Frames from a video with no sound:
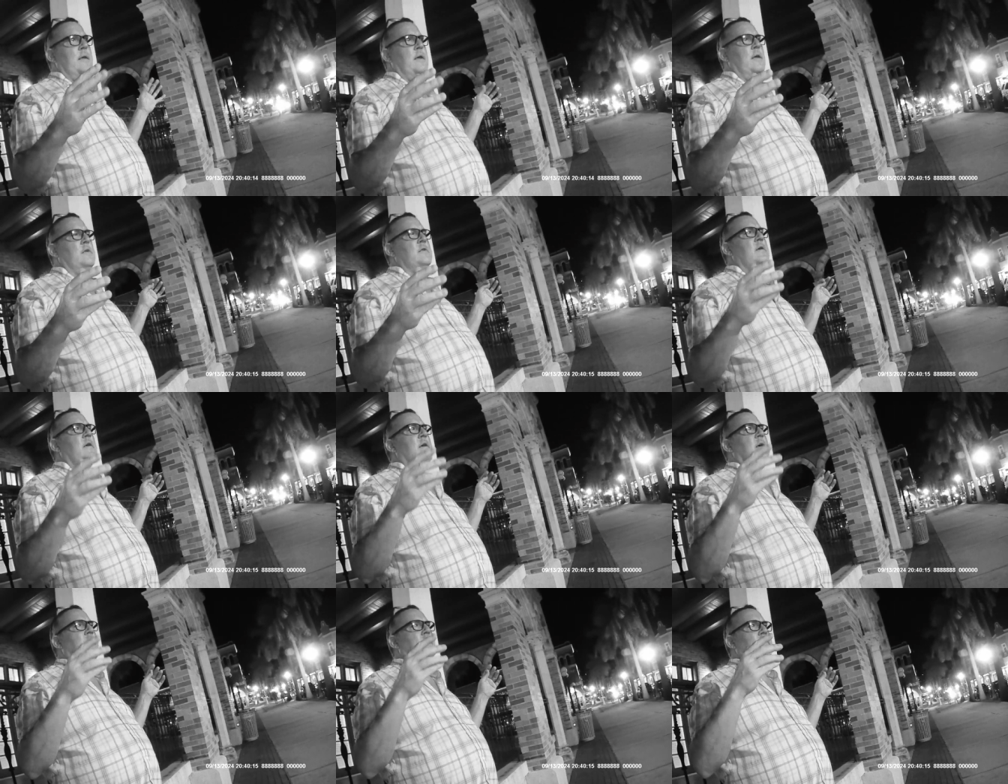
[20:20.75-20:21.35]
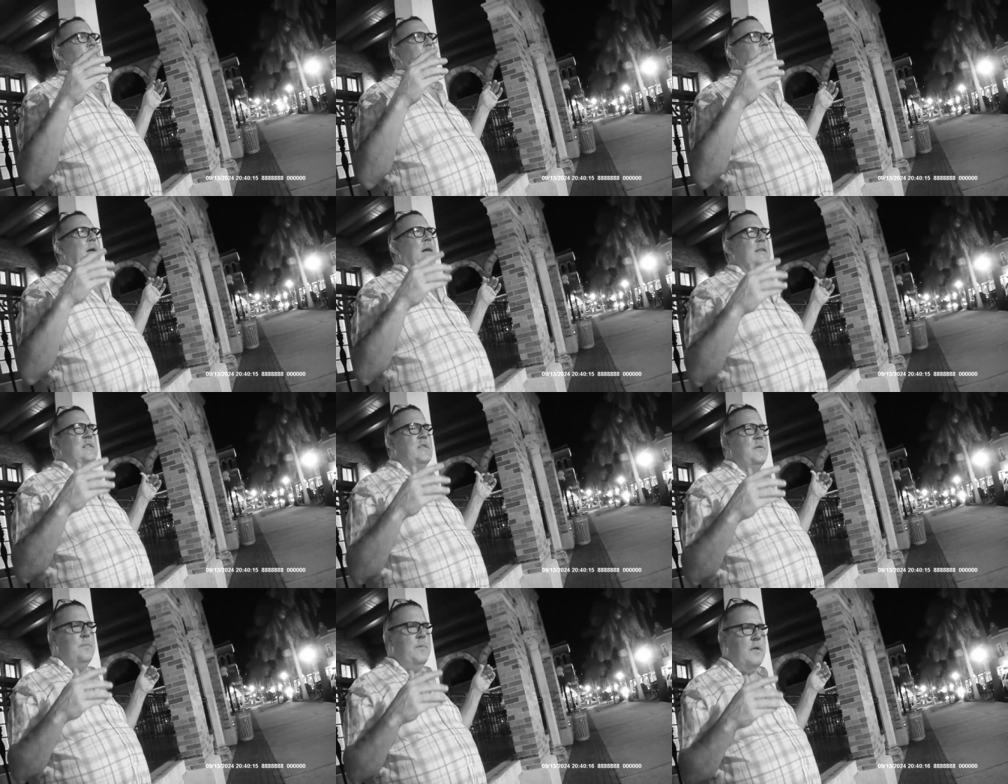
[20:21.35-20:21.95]
Because of the
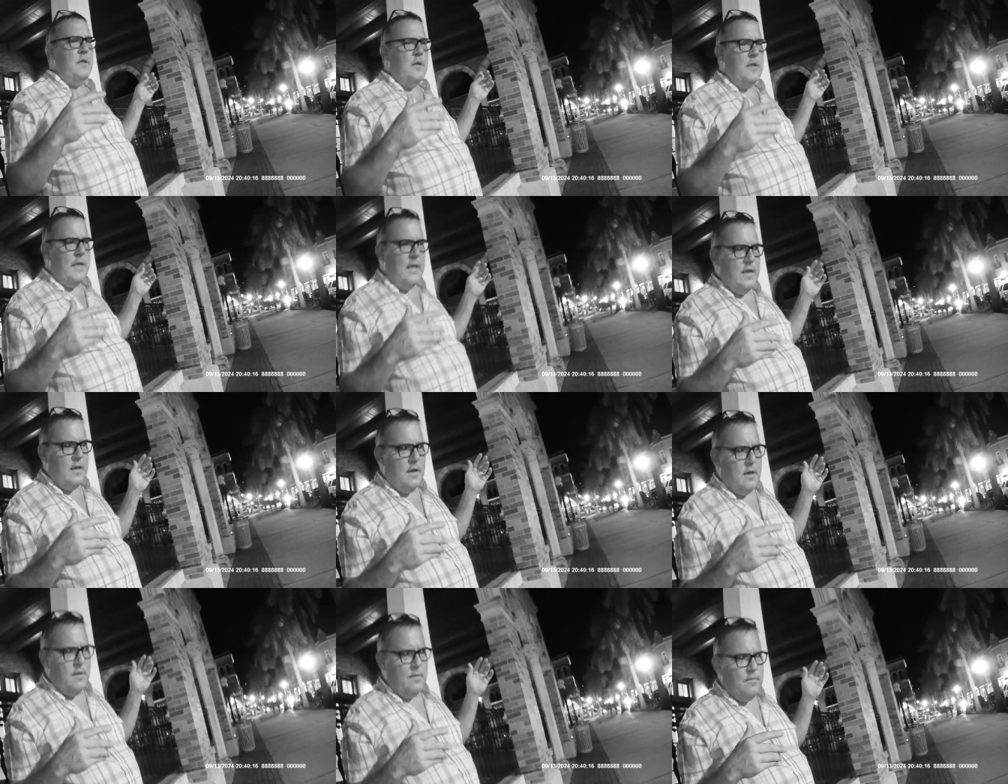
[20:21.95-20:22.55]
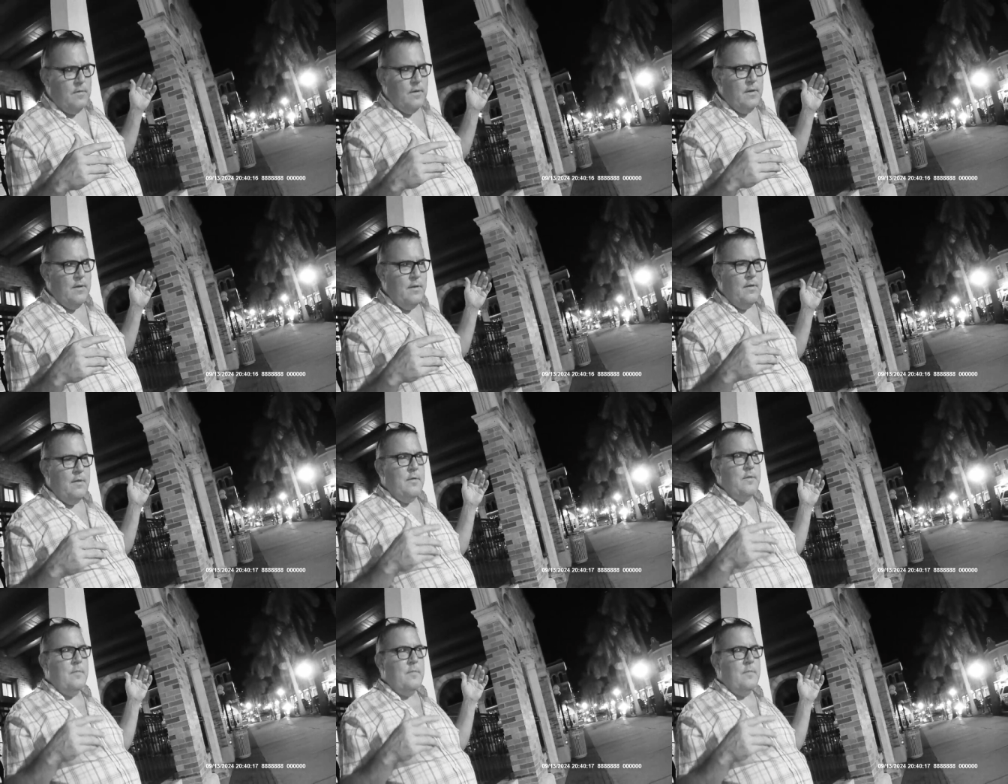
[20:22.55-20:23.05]
impossibility